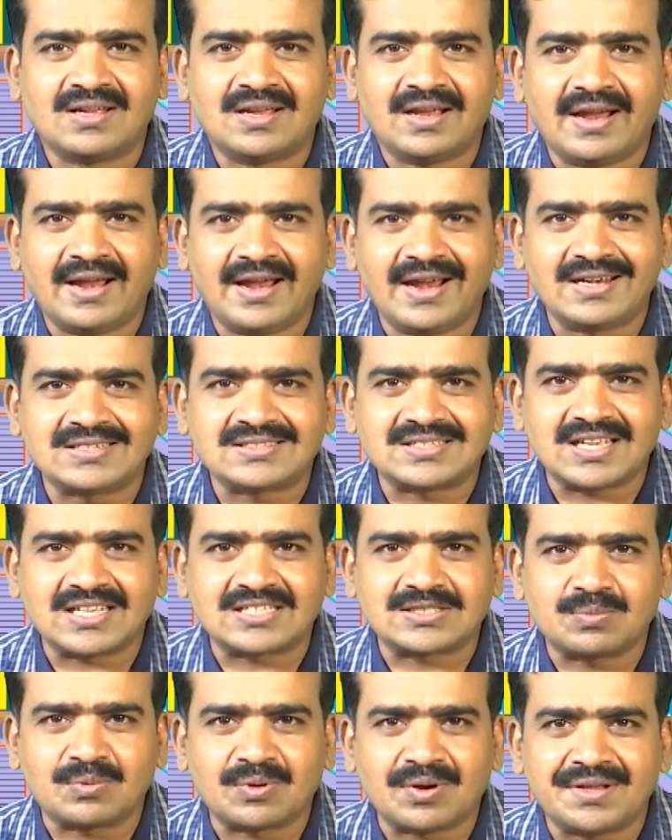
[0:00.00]
its
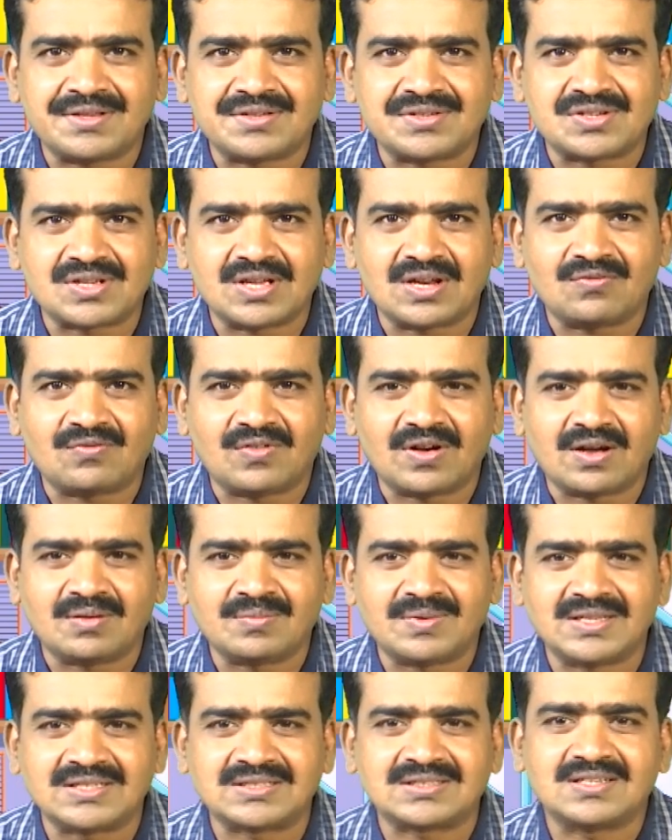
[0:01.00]
exponential form
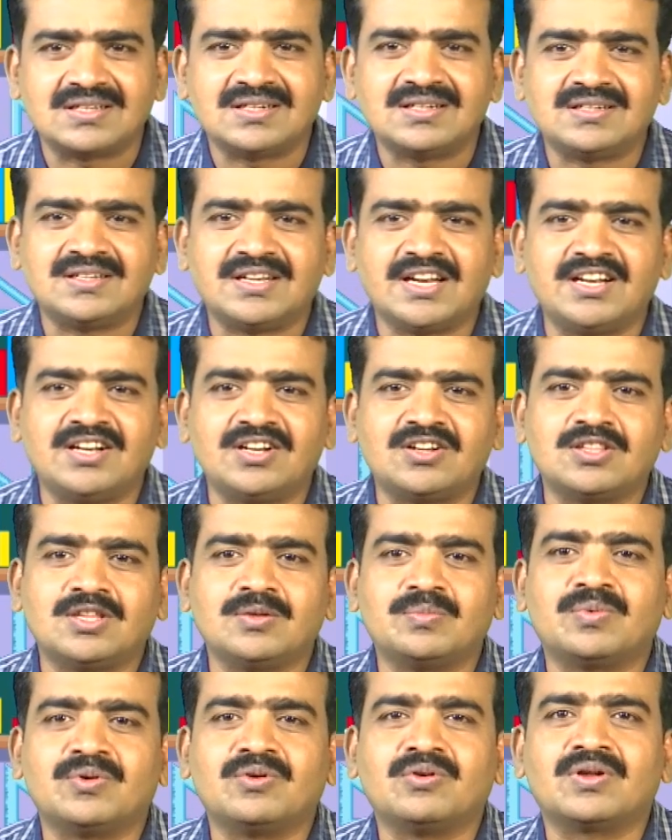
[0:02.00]
is 10 to the
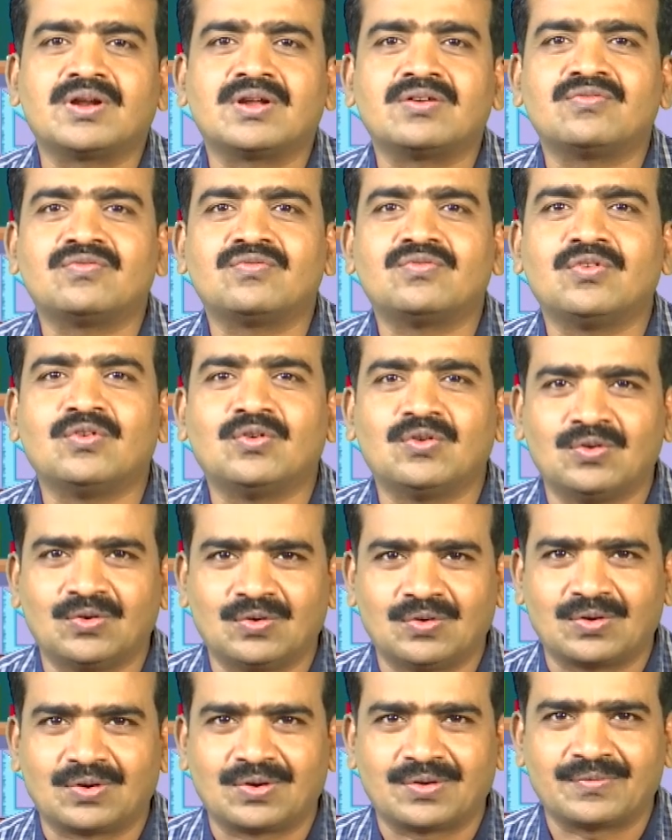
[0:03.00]
power of
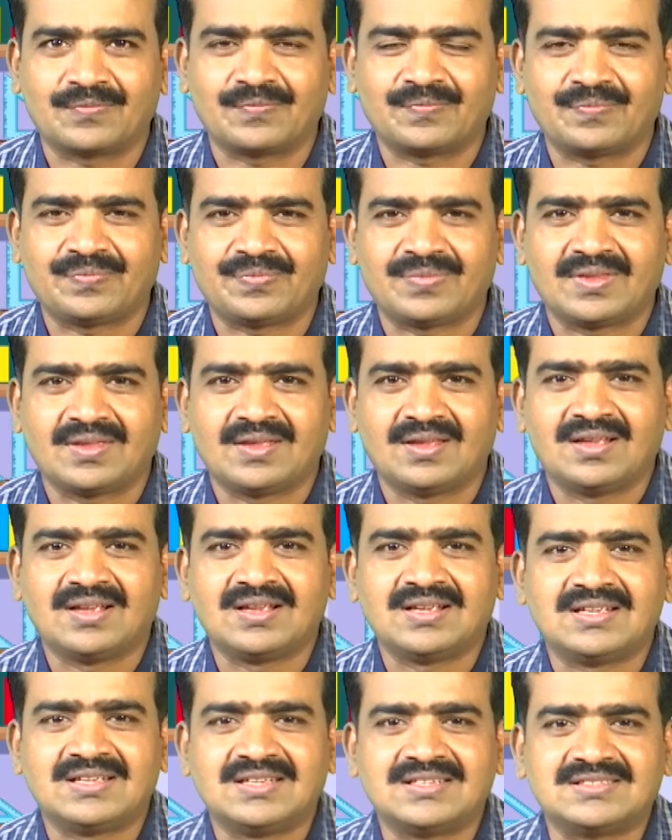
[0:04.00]
4.
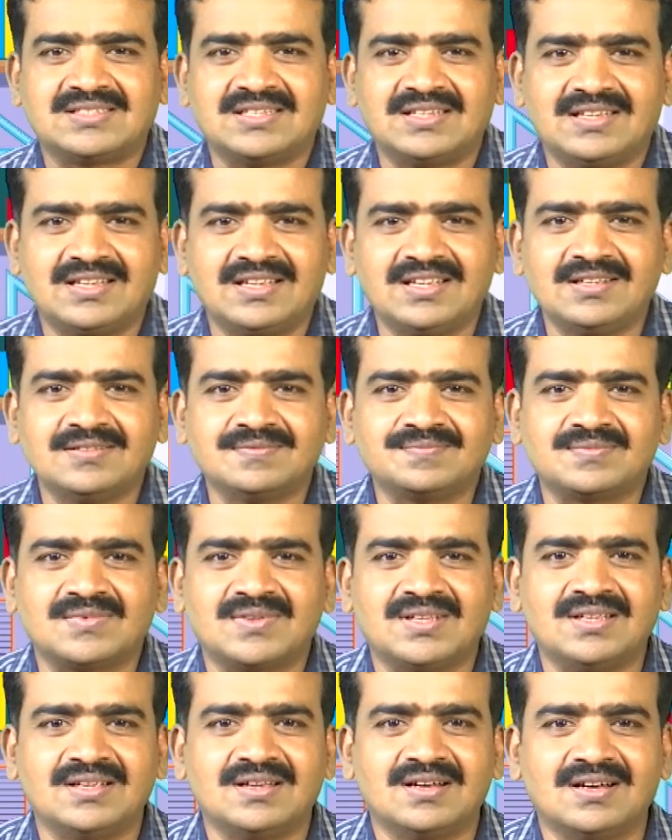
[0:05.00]
See
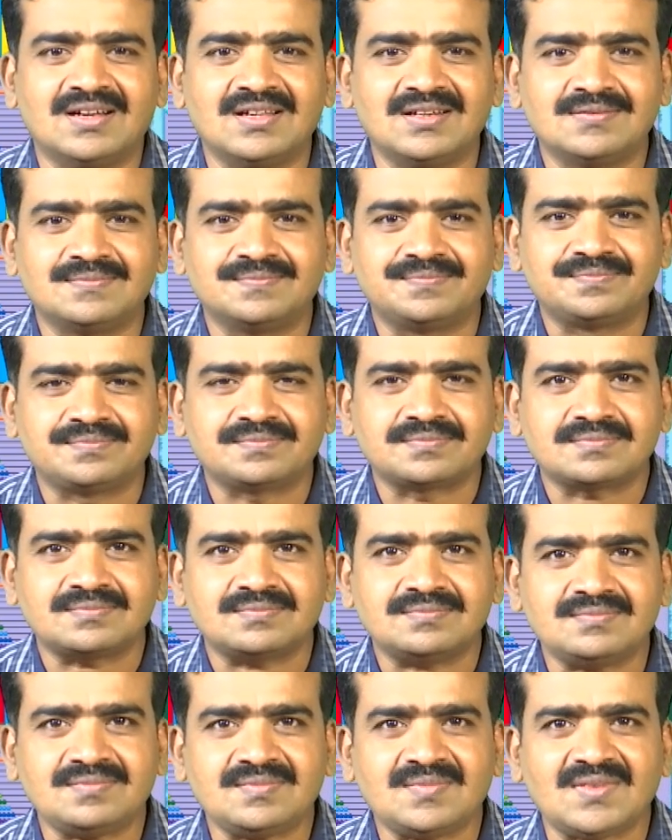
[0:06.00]
here,
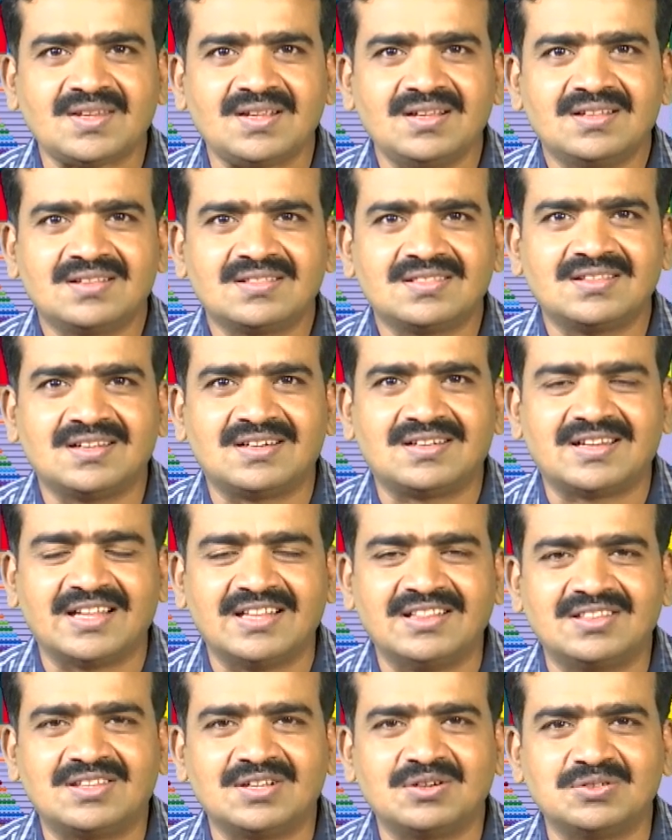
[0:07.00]
the
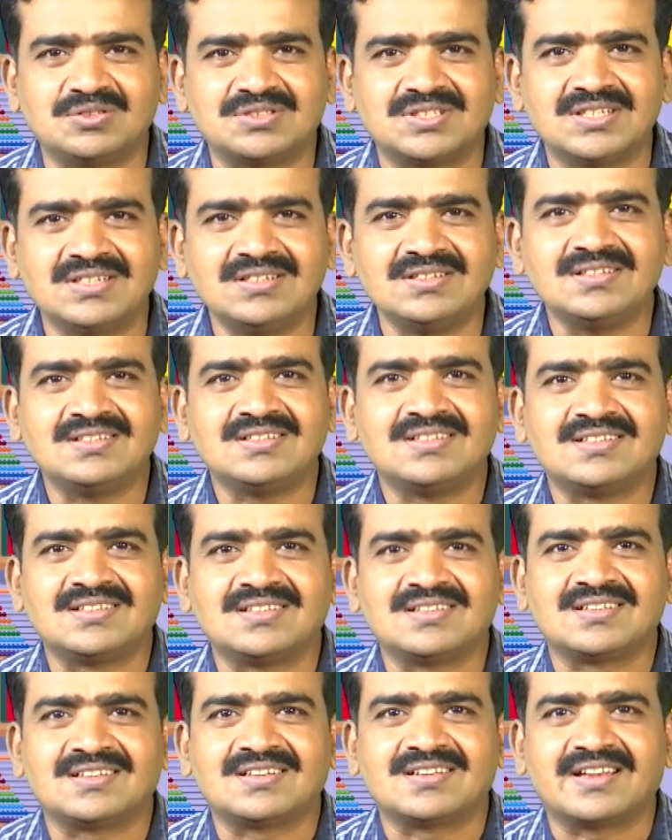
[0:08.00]
10,000
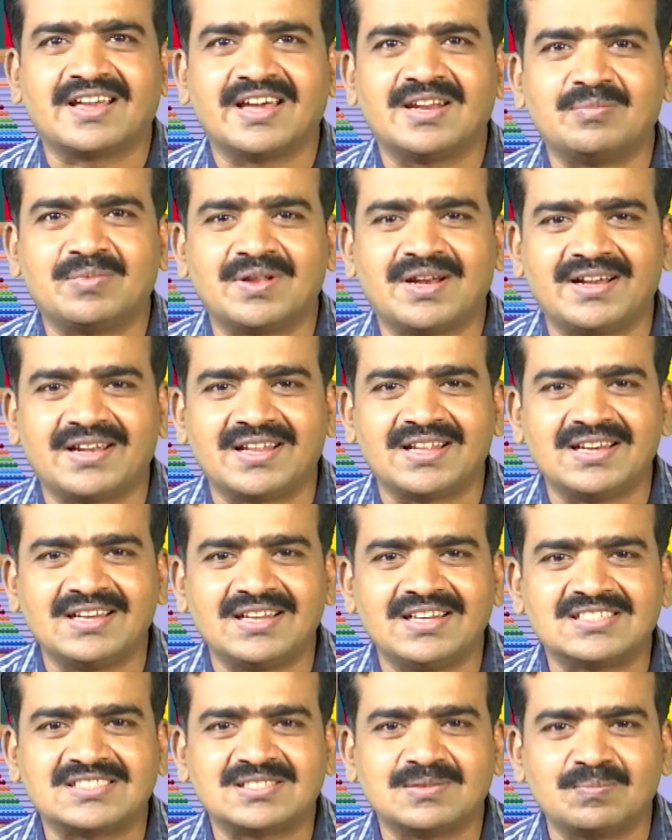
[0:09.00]
can be written in
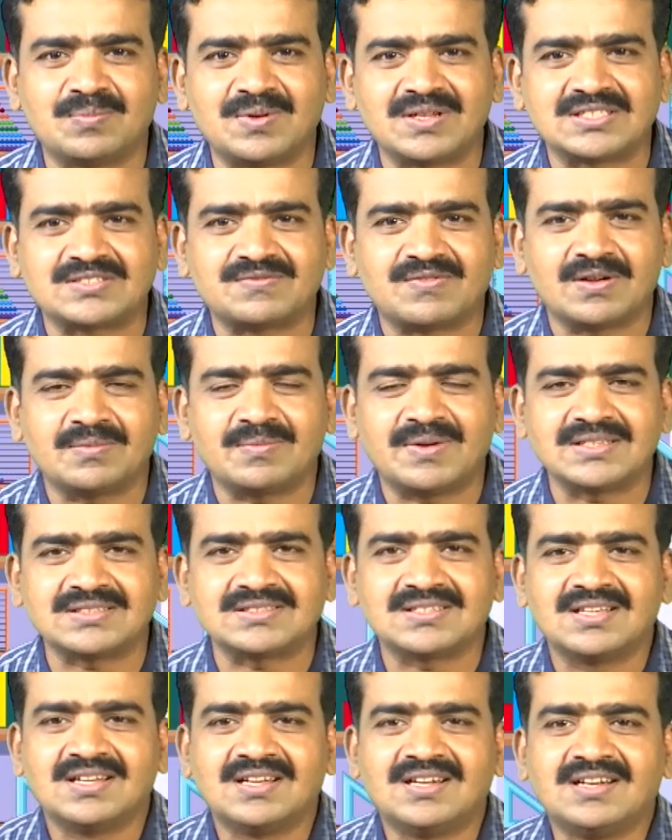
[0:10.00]
the simplest form as
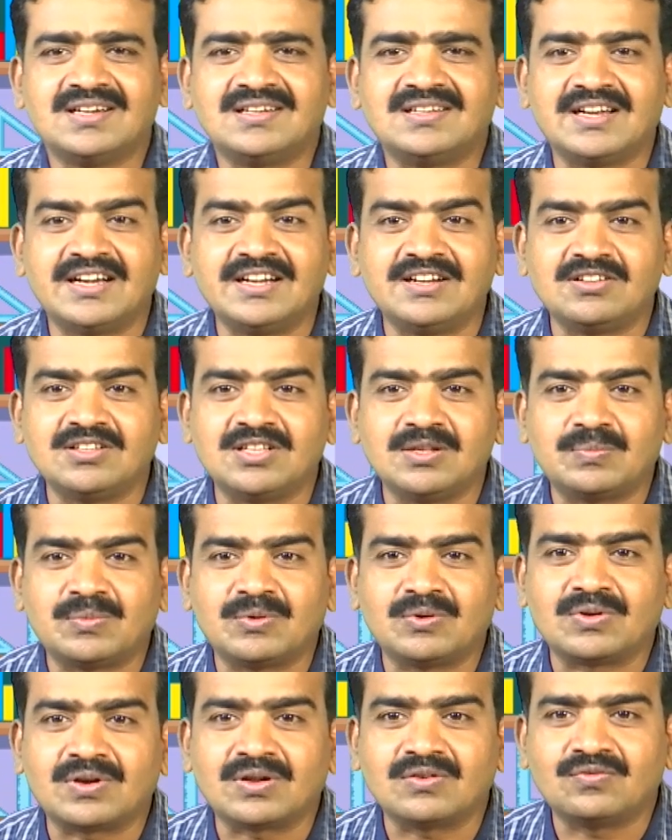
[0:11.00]
10 to the
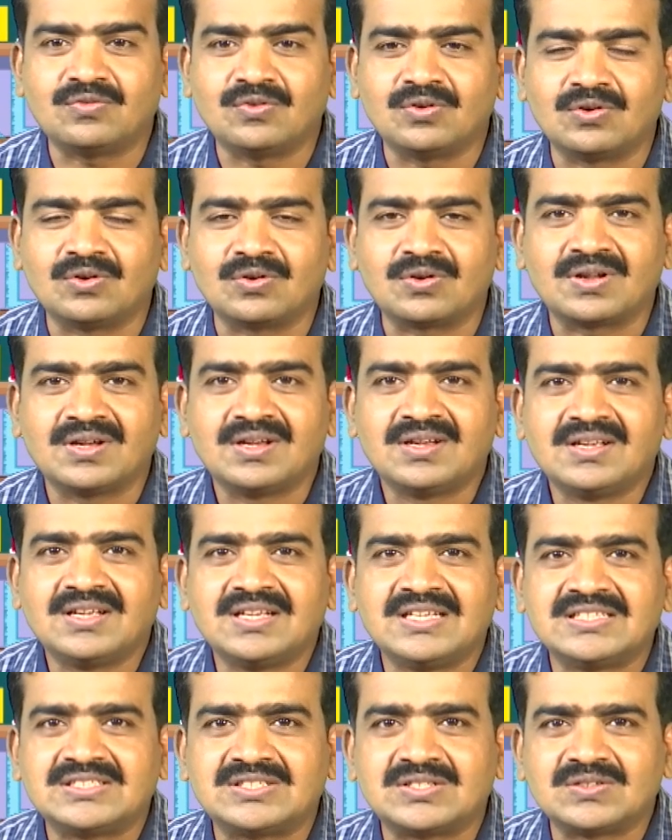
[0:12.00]
power of 4.
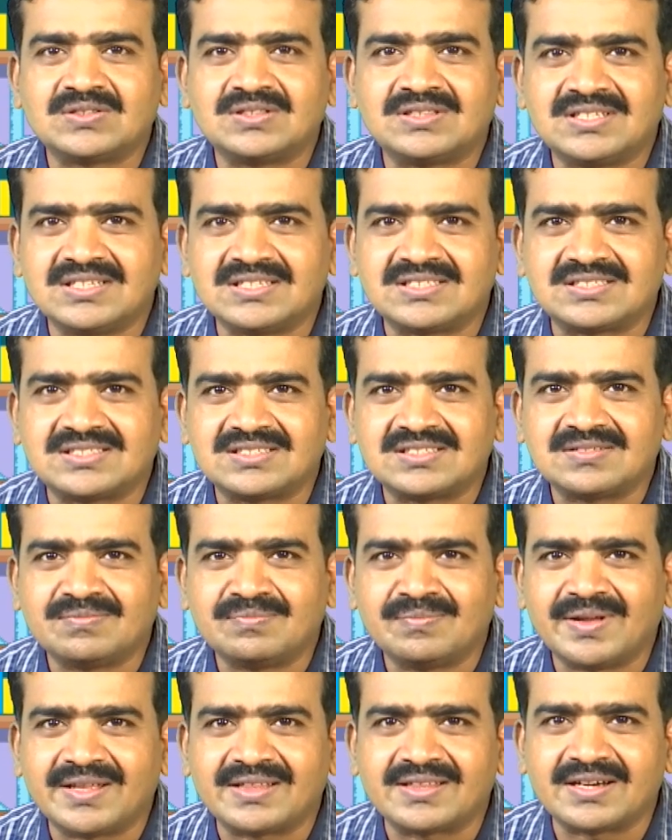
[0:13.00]
So, this
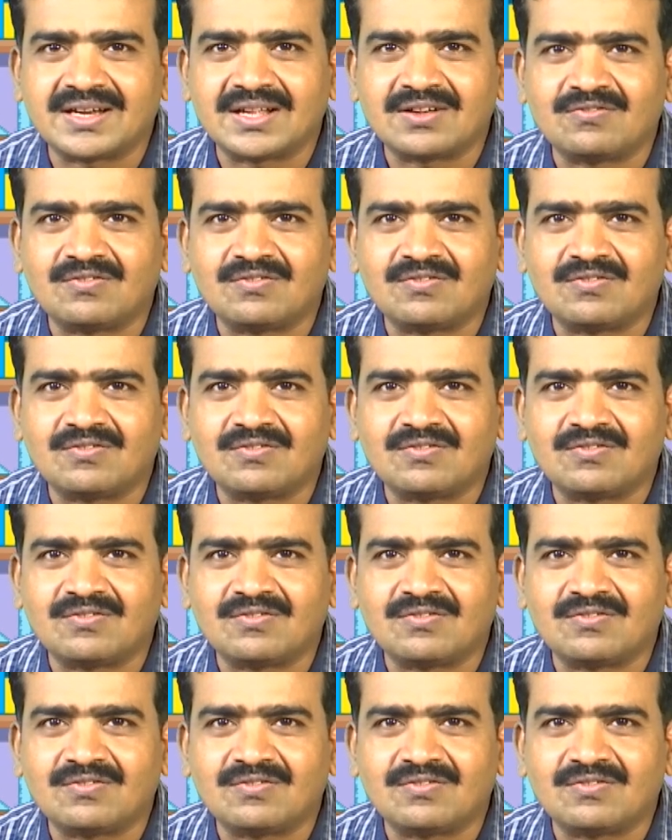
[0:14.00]
method of